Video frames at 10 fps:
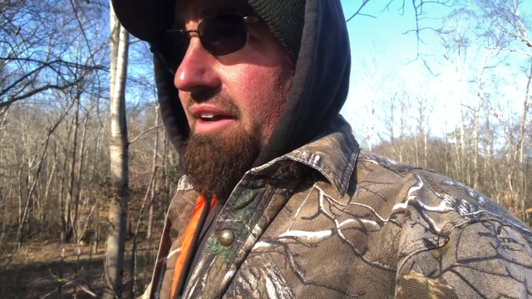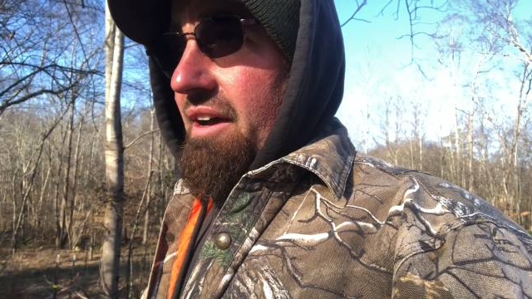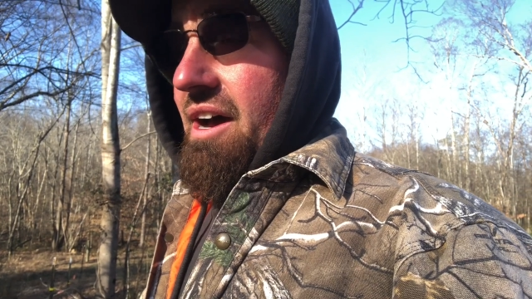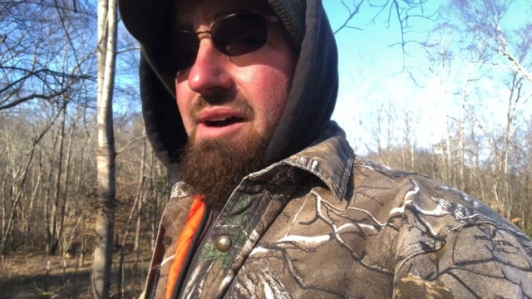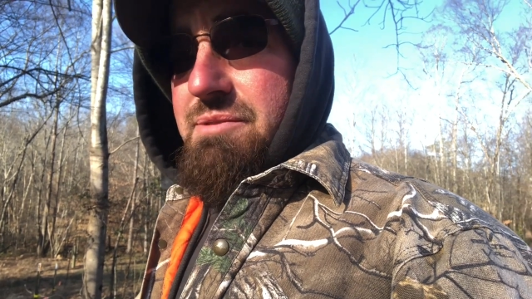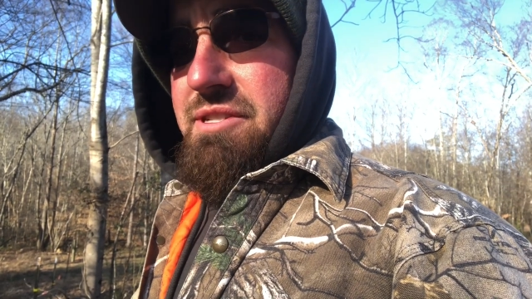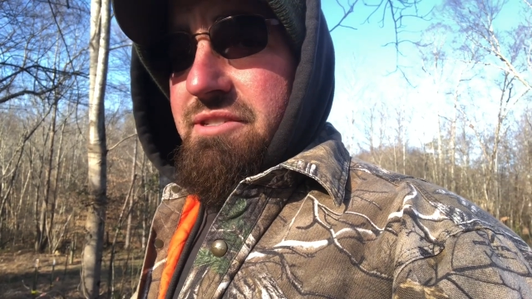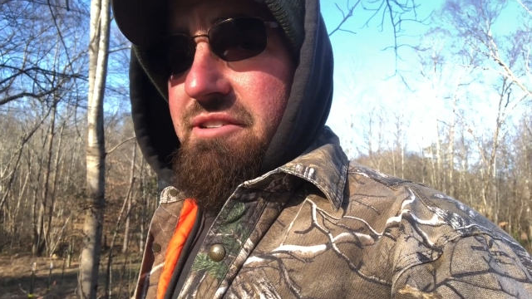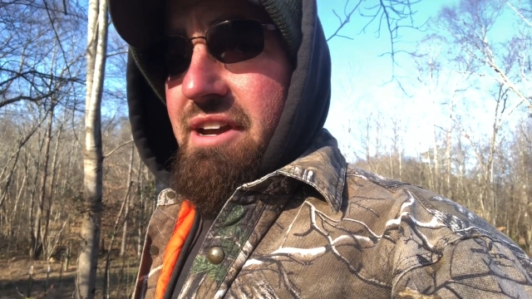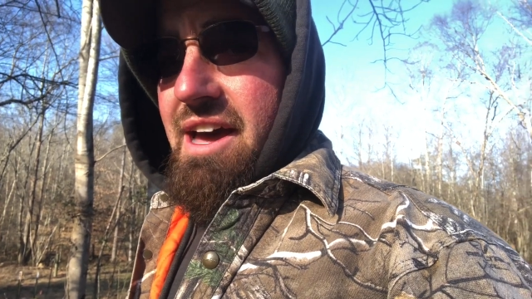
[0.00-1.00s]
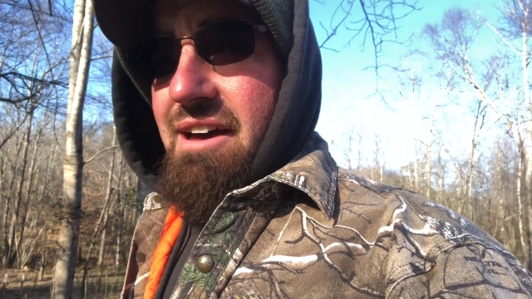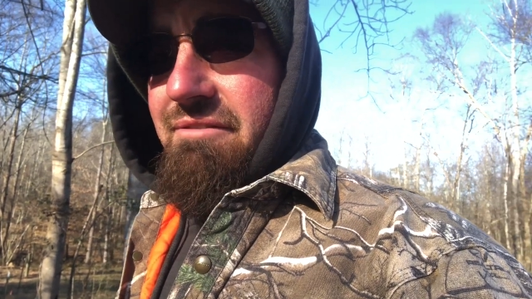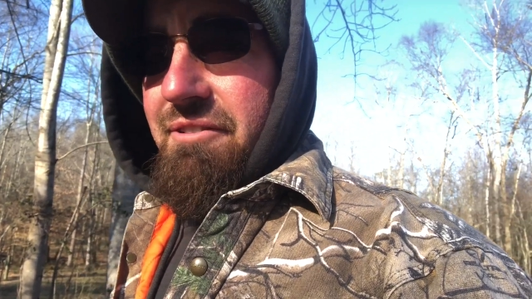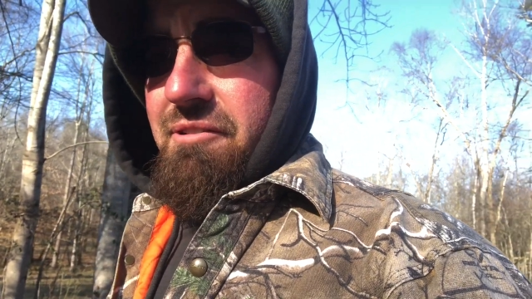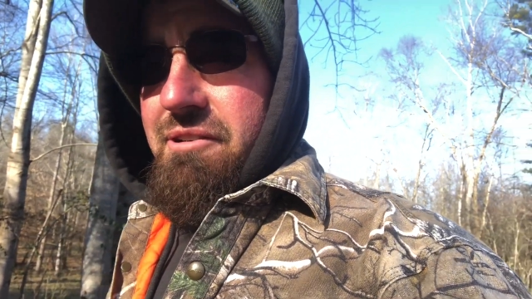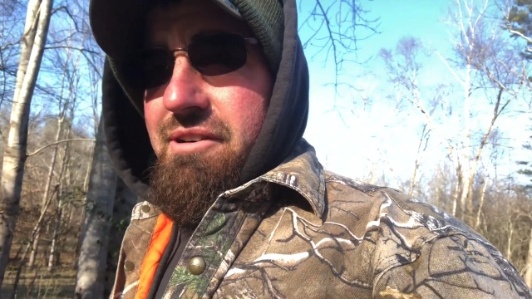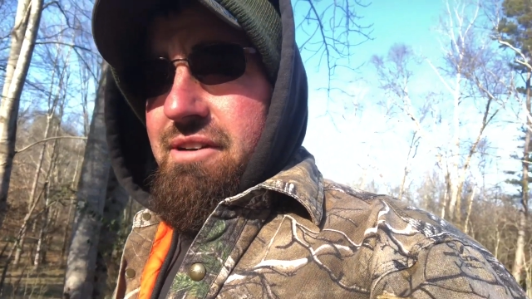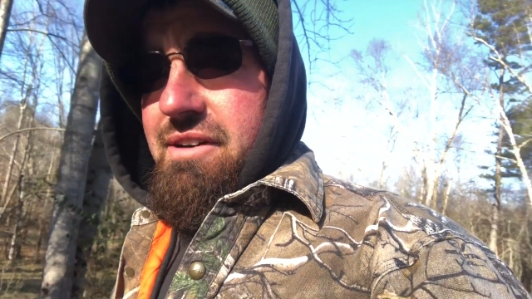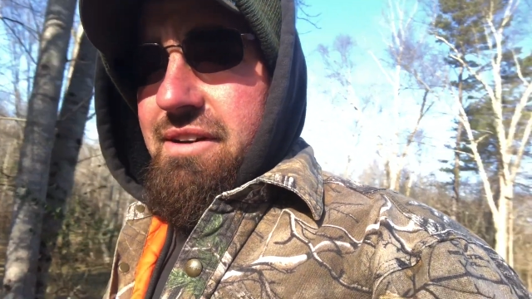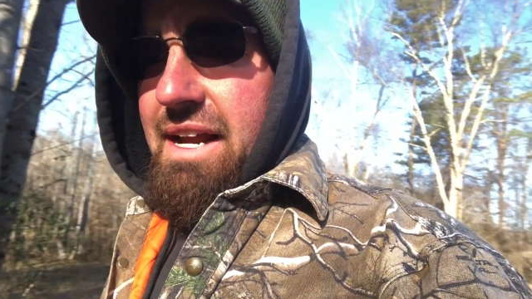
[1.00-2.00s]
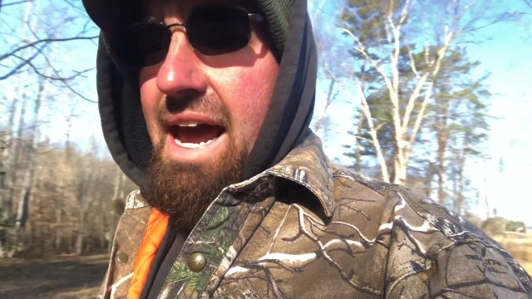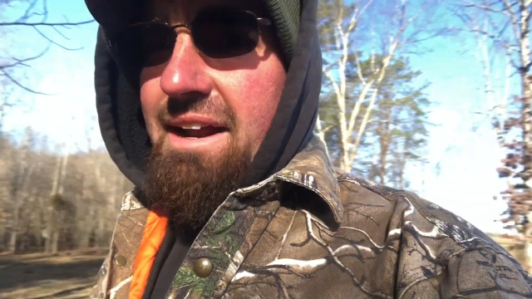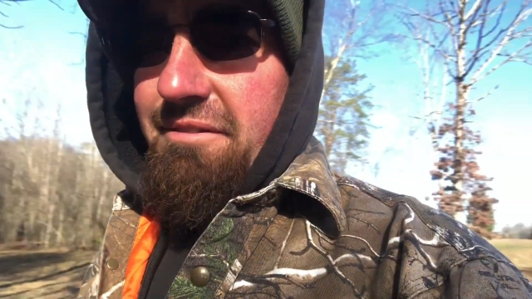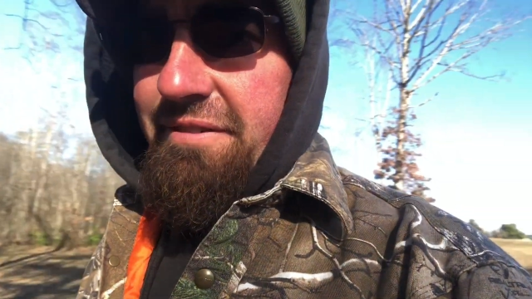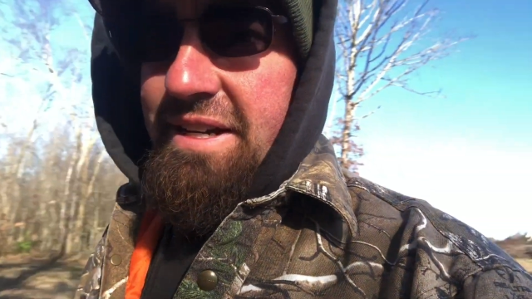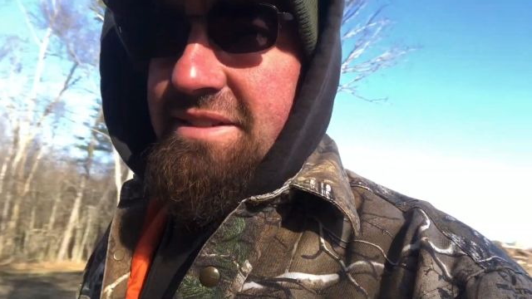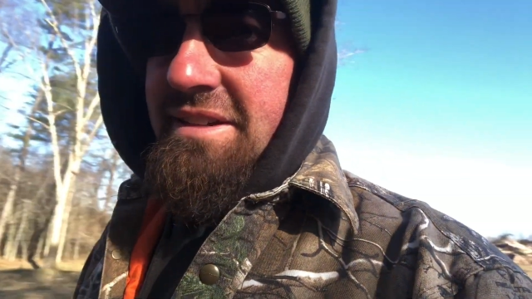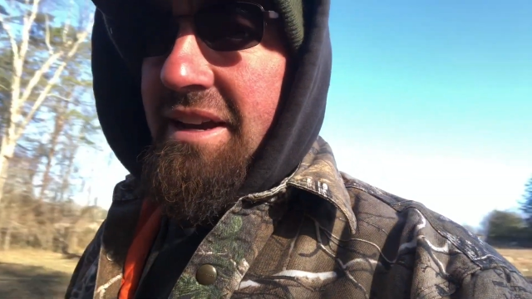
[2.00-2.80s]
options you got for cattle fencing